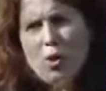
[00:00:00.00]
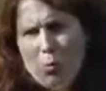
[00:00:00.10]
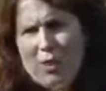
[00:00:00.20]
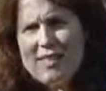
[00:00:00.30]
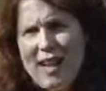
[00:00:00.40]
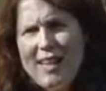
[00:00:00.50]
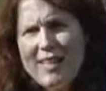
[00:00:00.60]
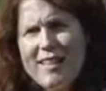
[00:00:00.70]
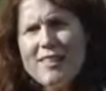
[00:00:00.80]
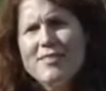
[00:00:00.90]

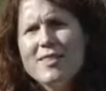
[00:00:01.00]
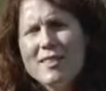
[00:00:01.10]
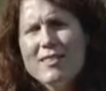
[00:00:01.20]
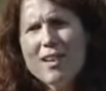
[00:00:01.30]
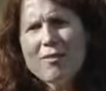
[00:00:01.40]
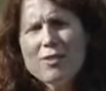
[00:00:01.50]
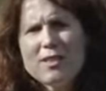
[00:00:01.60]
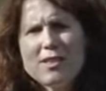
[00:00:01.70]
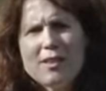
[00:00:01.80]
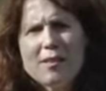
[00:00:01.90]
retaining this
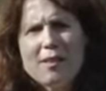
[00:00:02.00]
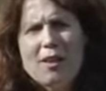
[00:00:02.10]
diversity.